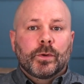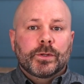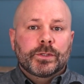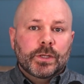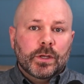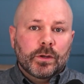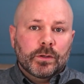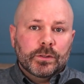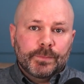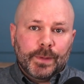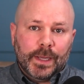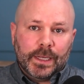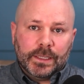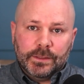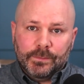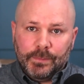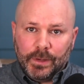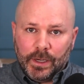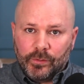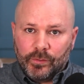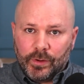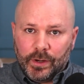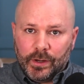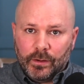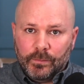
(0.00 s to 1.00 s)
Which goes back
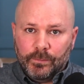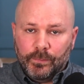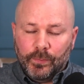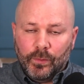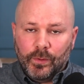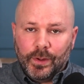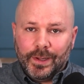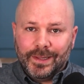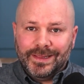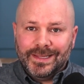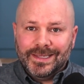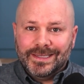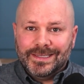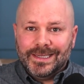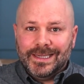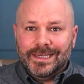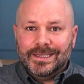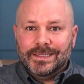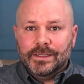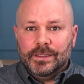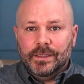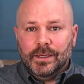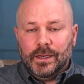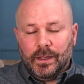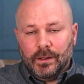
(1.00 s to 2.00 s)
to my greater point. This
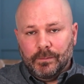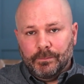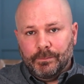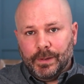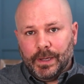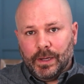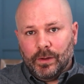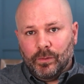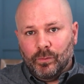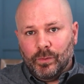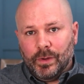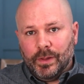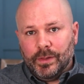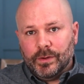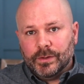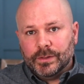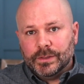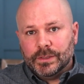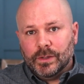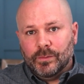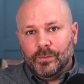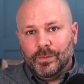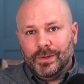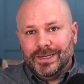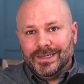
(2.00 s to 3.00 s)
isn't about
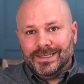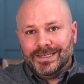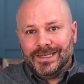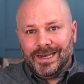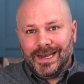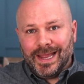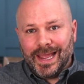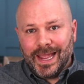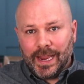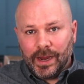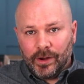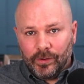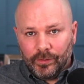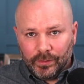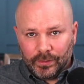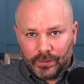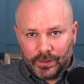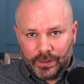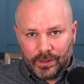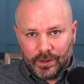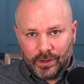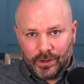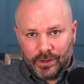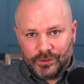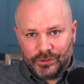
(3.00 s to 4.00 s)
whether someone is
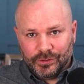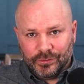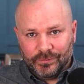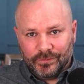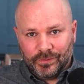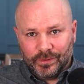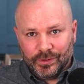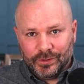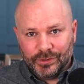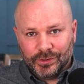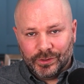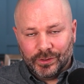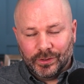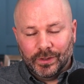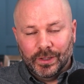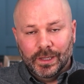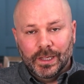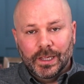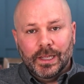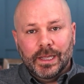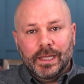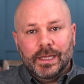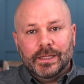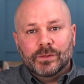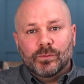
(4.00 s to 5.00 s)
inherently
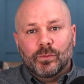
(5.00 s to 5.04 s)
controversial.